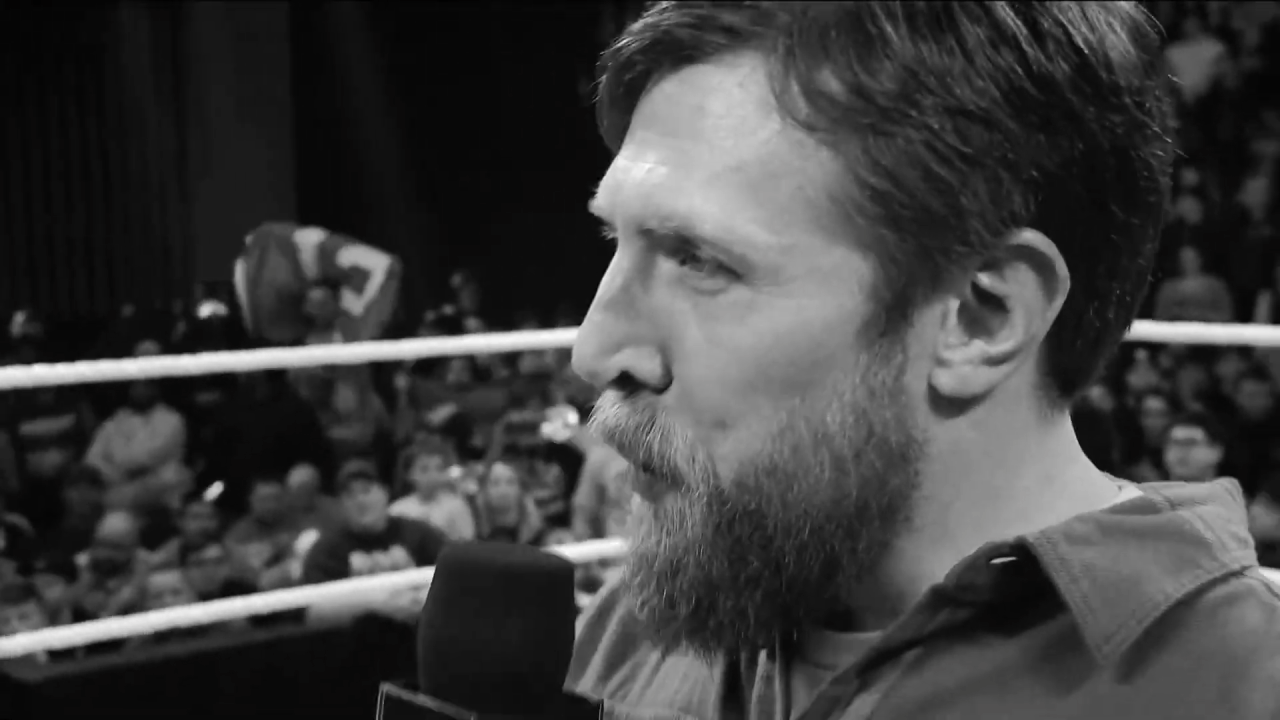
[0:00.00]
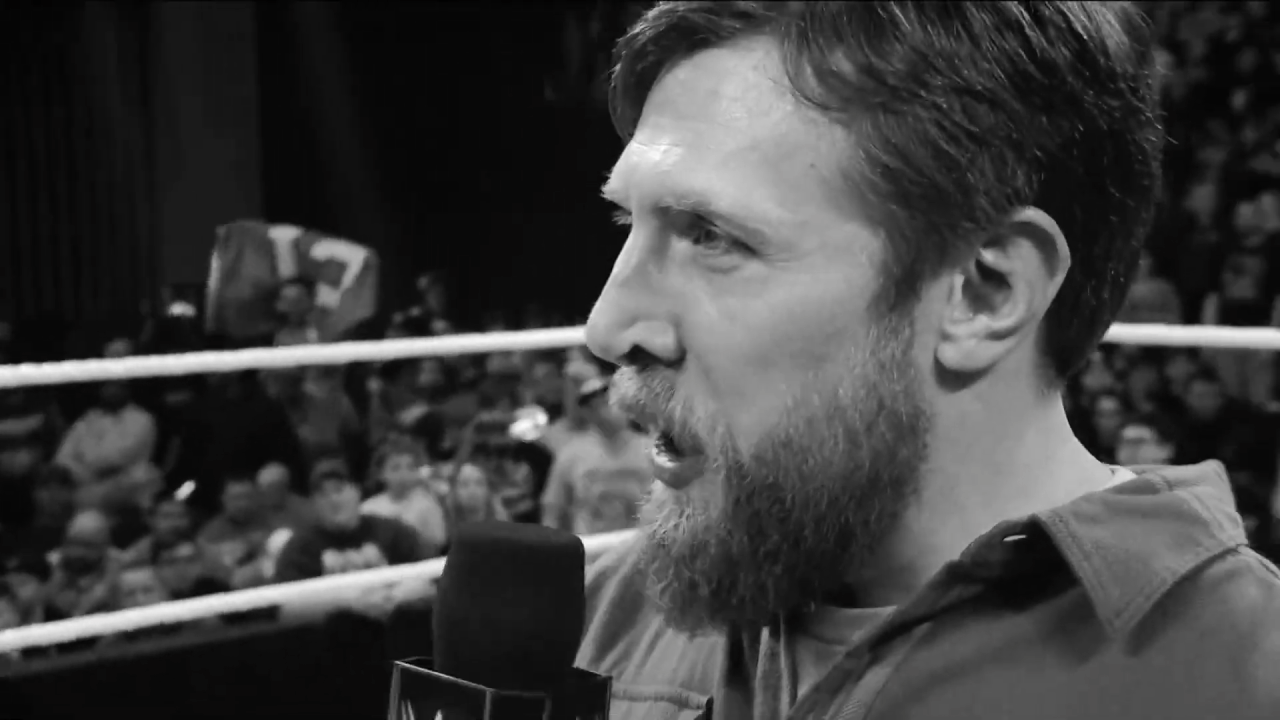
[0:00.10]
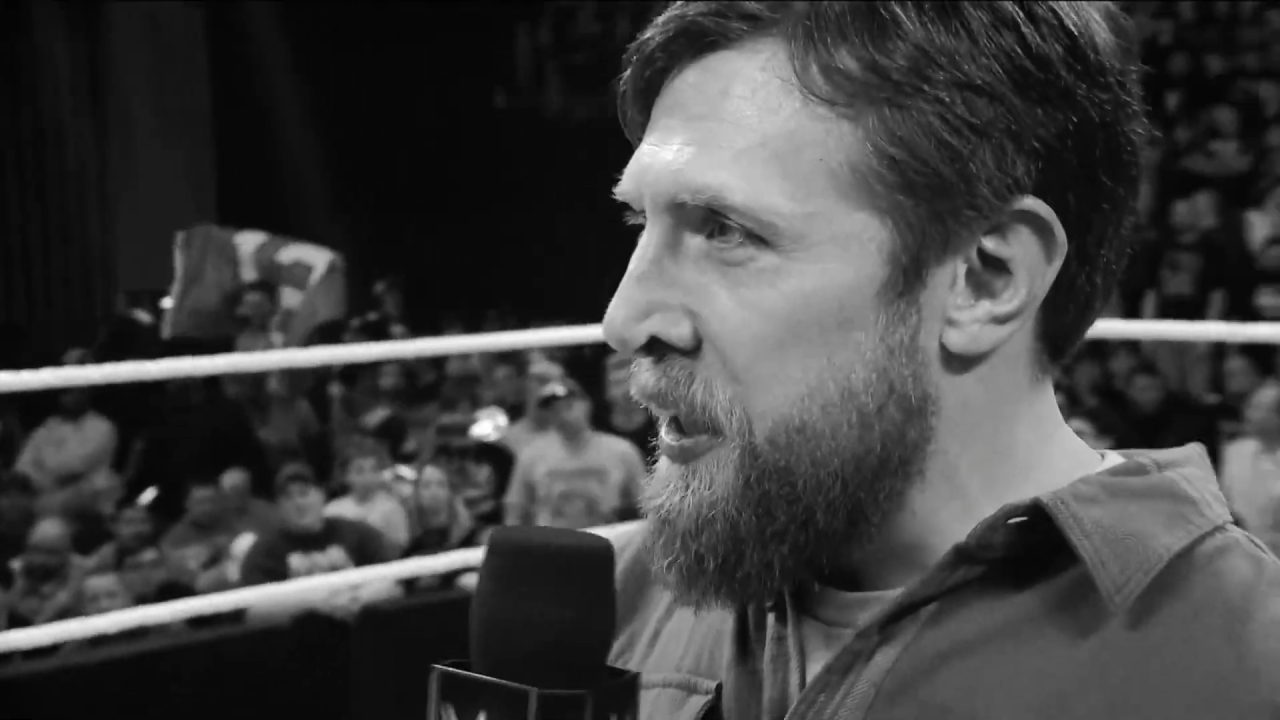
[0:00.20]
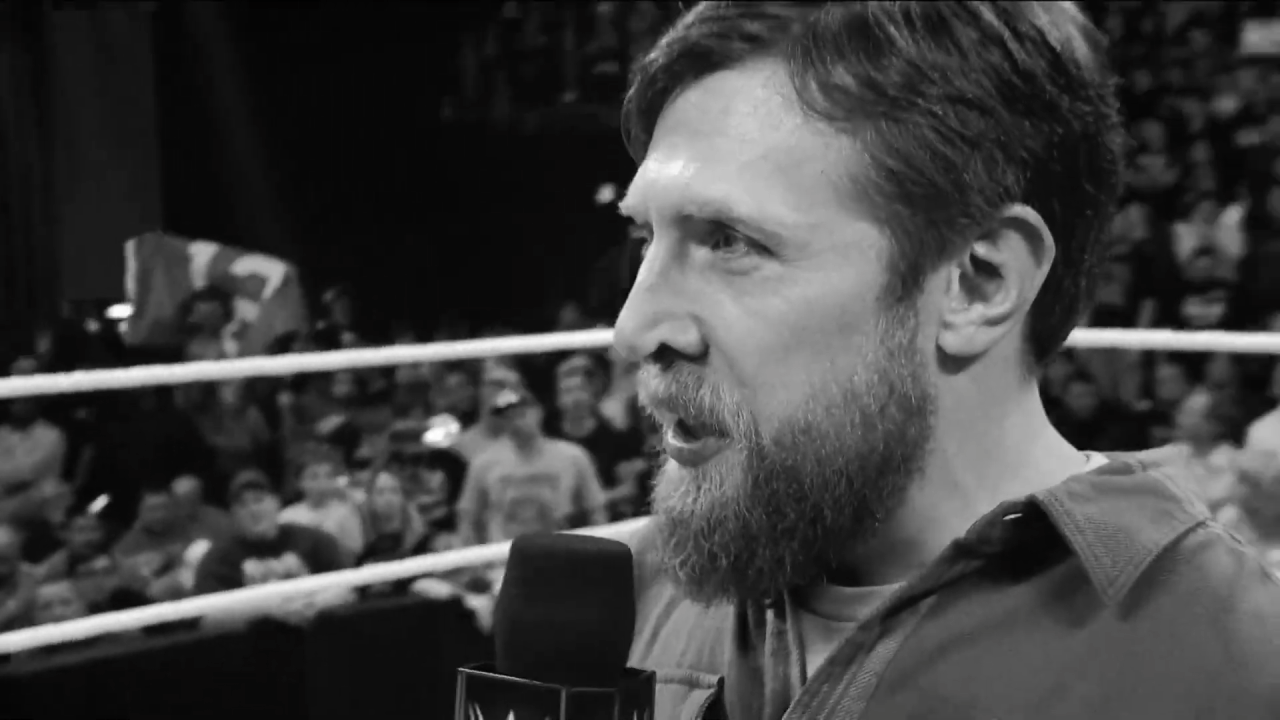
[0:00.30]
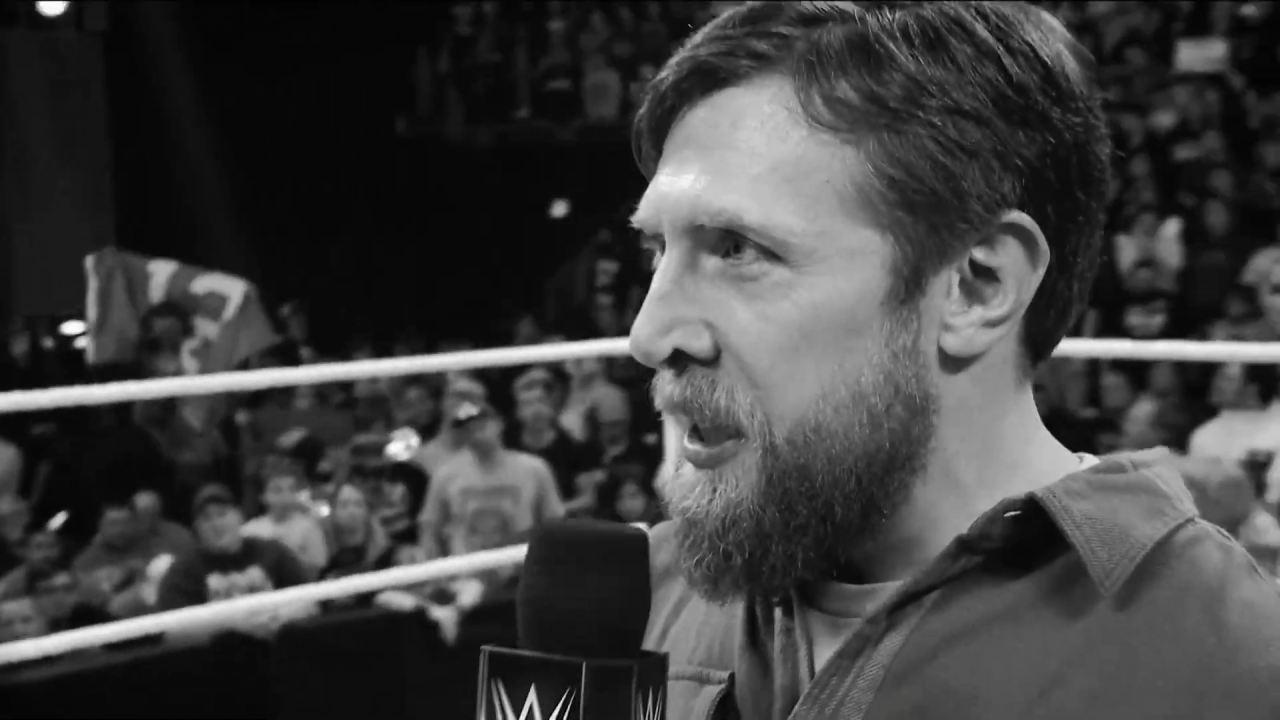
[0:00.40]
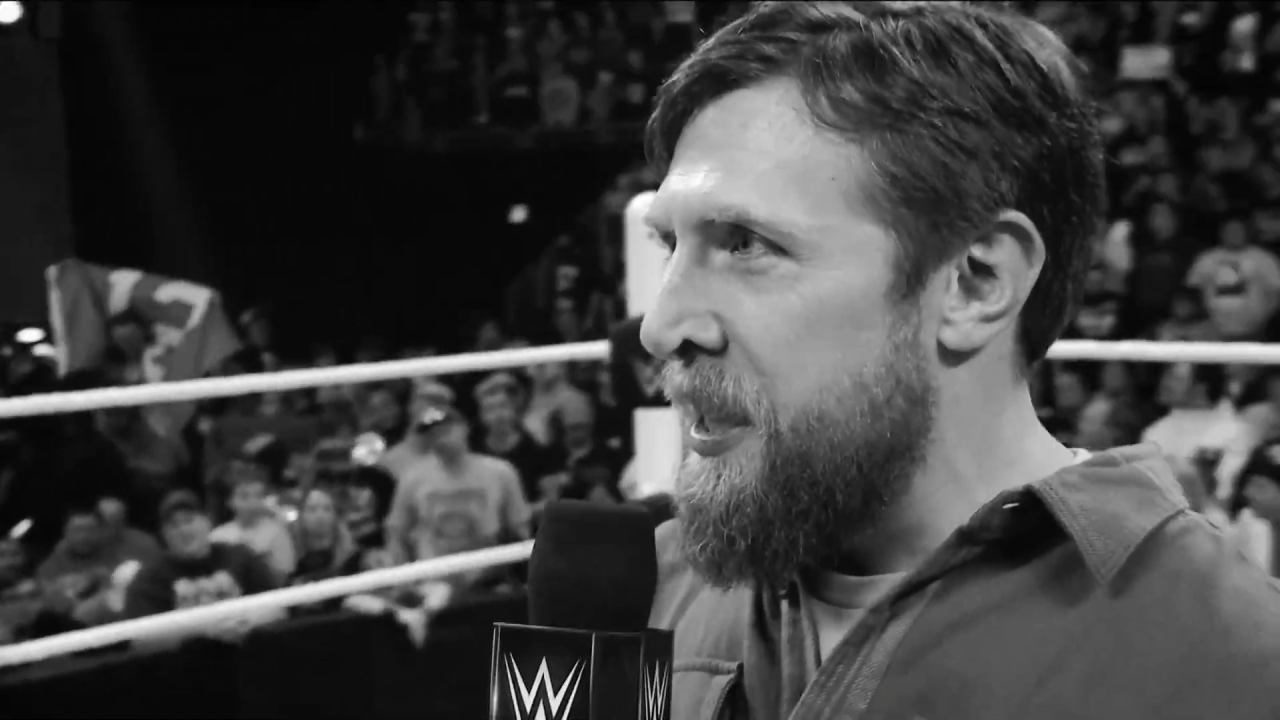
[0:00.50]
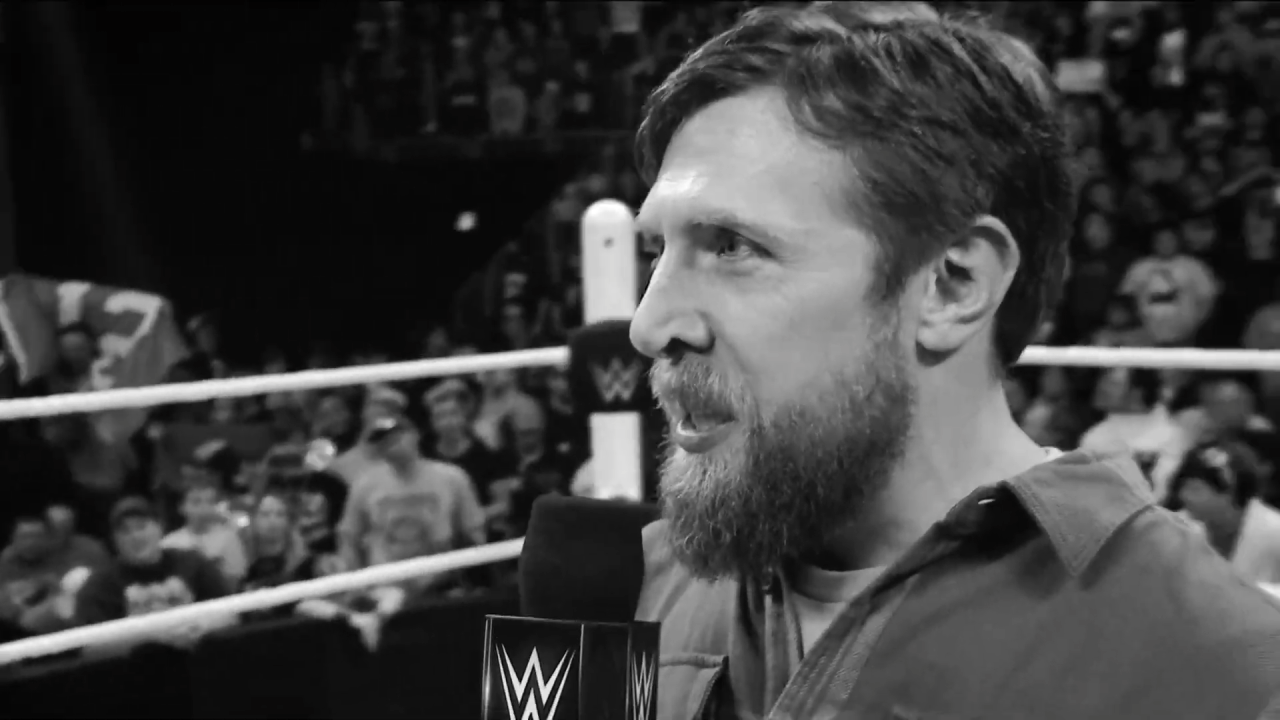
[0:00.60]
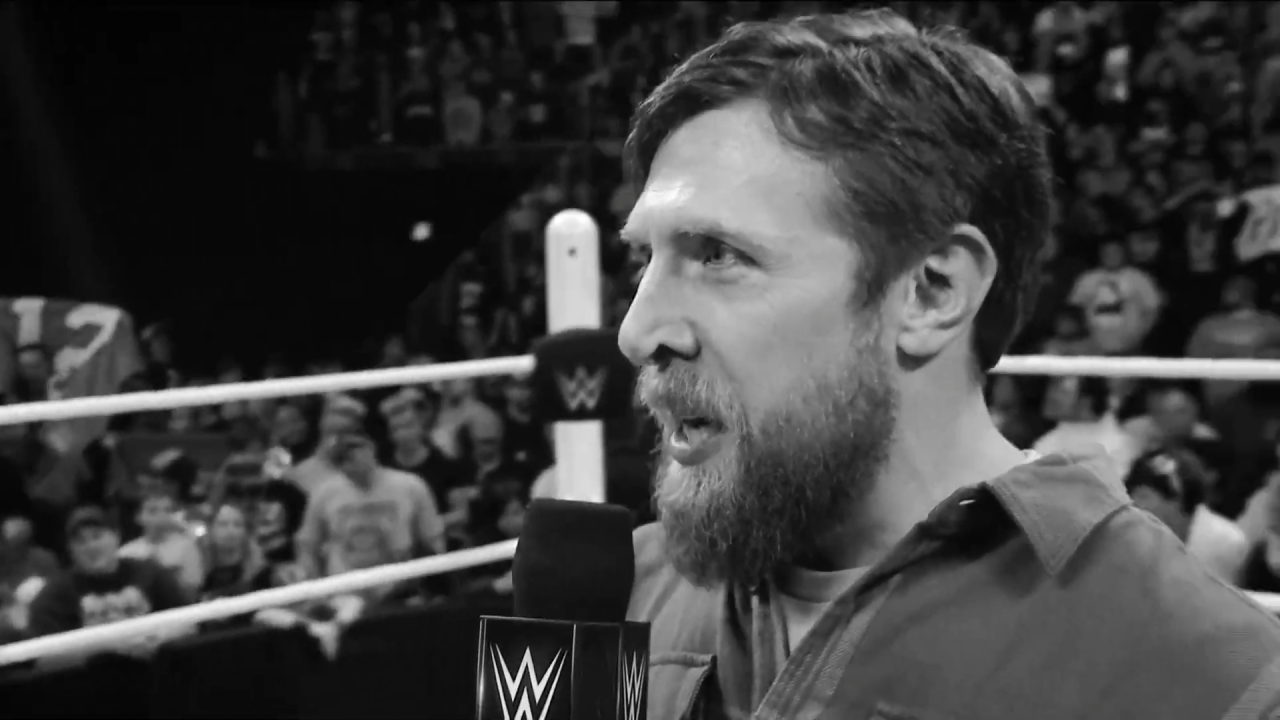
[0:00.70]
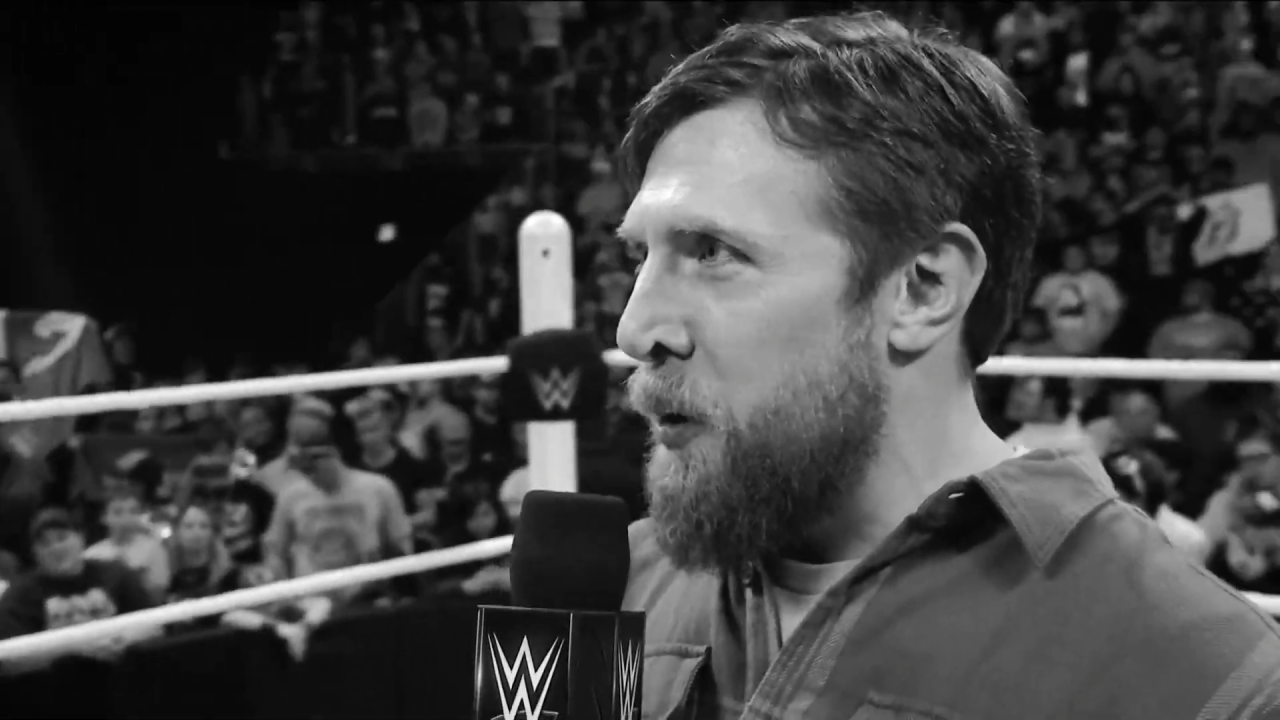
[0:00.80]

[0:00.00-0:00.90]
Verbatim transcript: wrestling since I